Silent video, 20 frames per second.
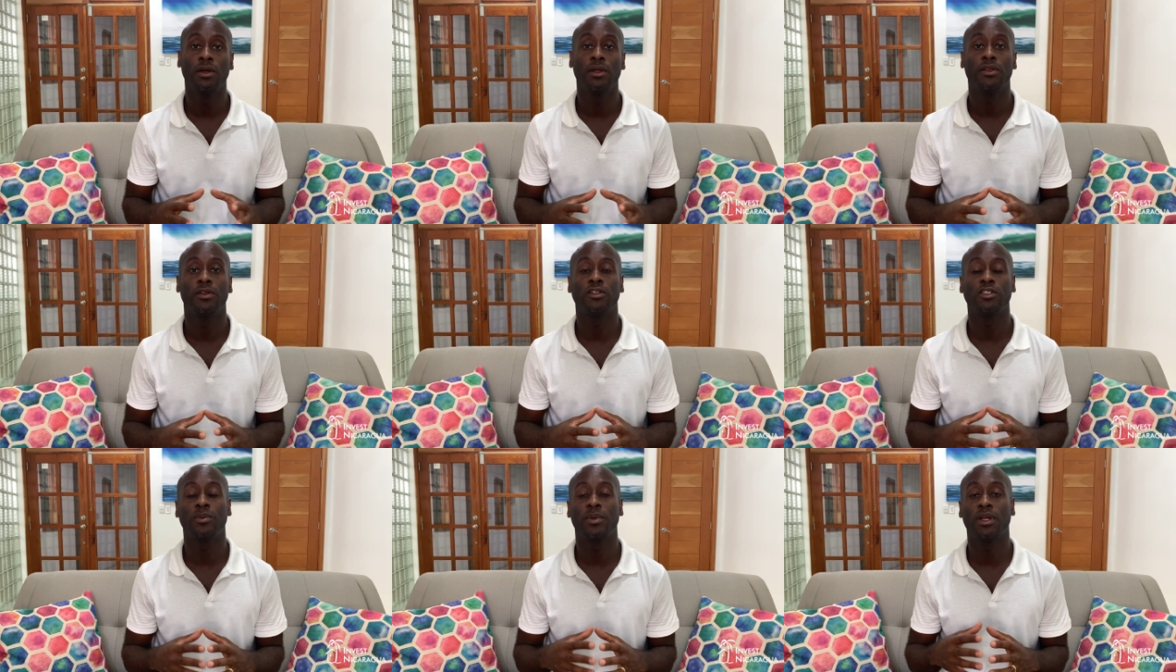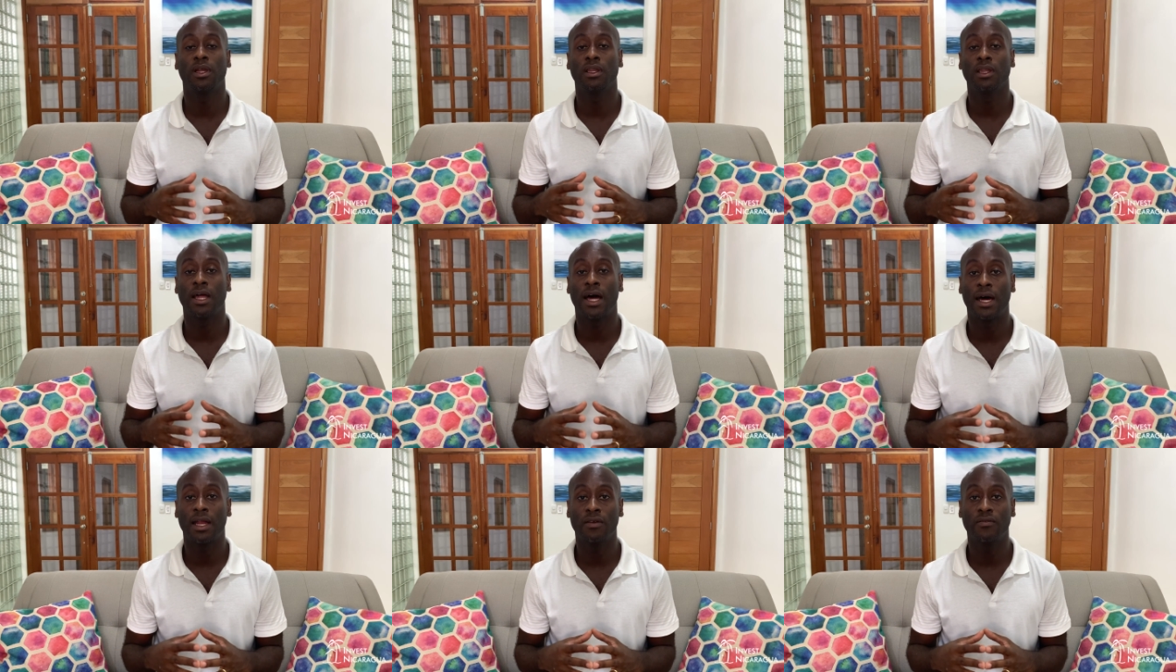There's been a
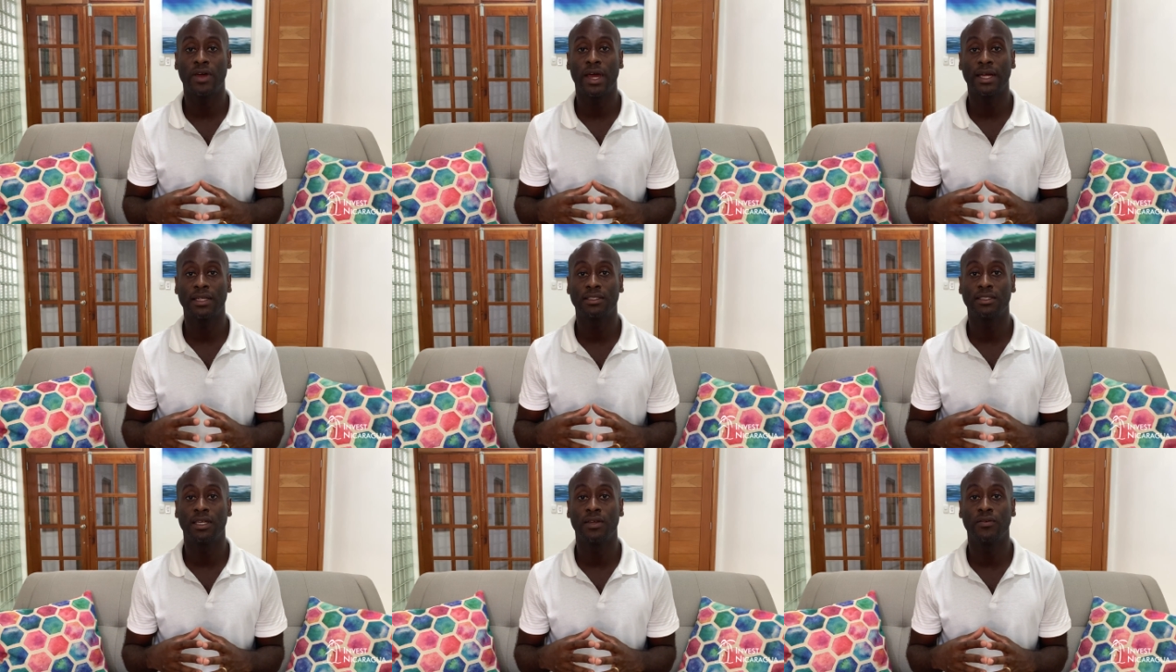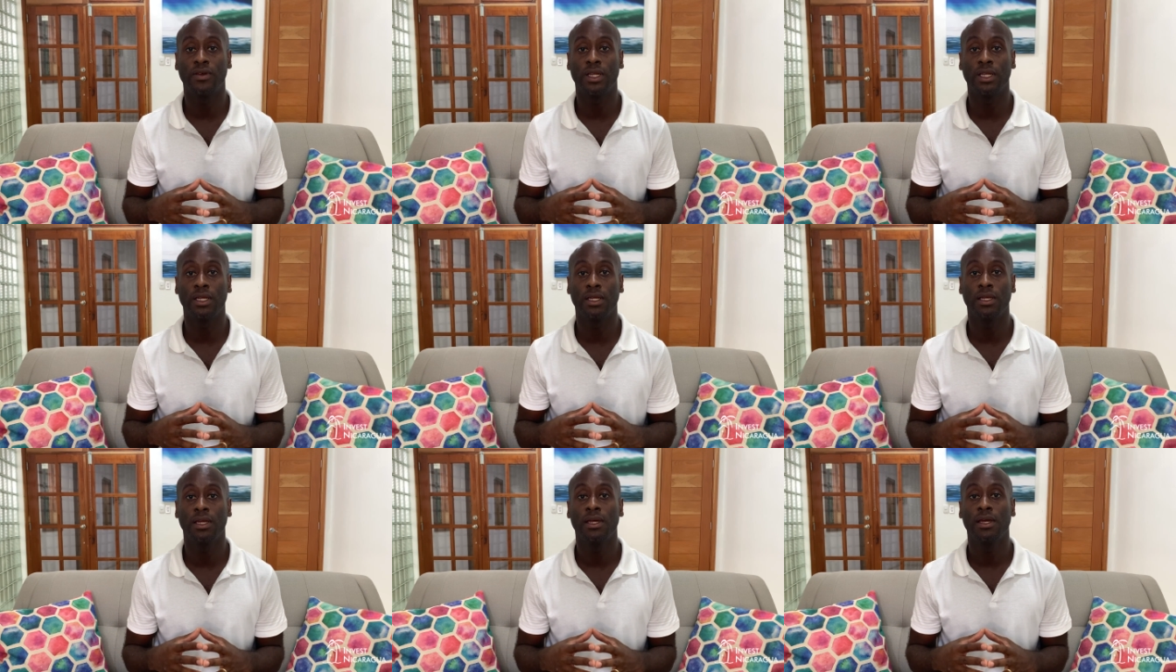lot of
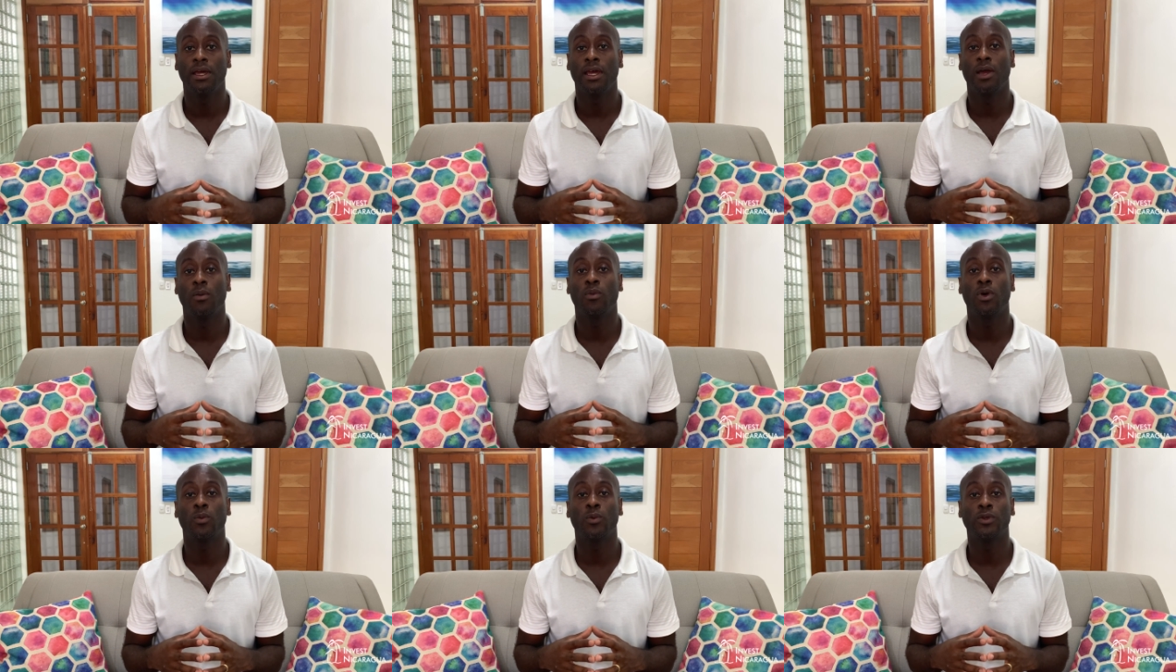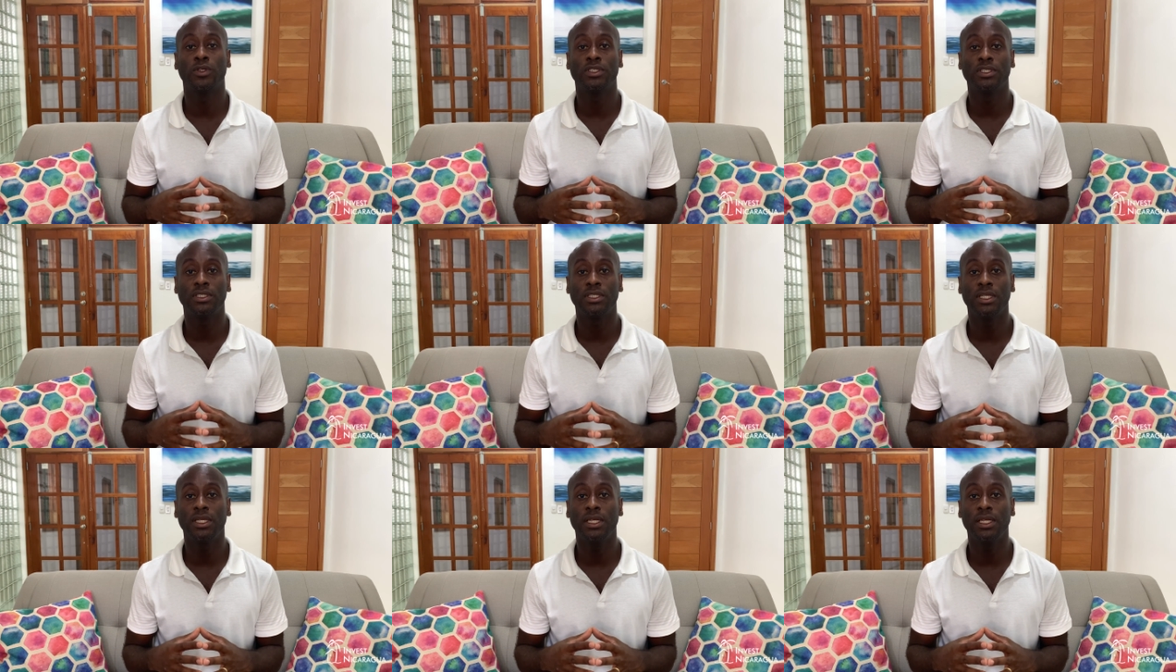activity, and what we're
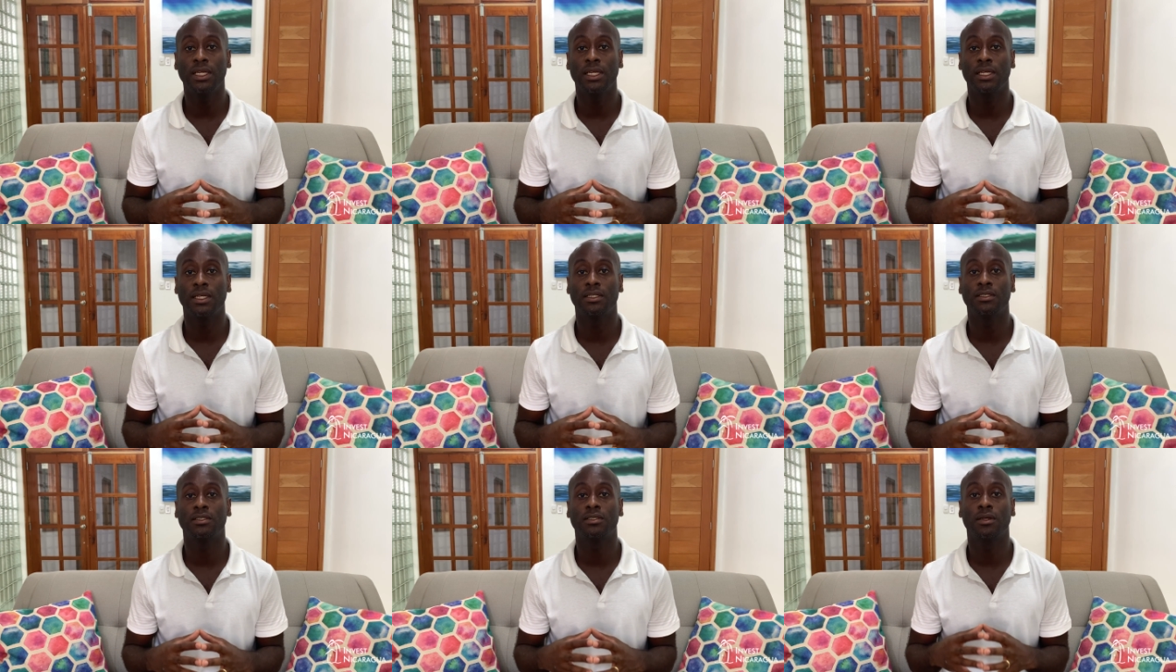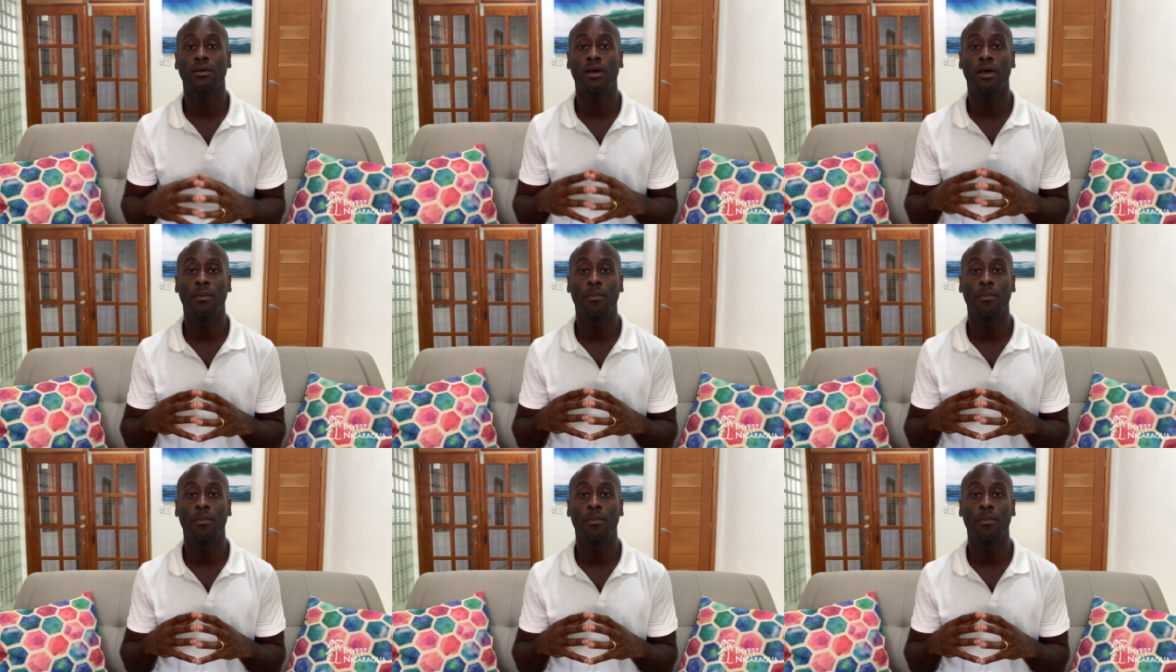seeing is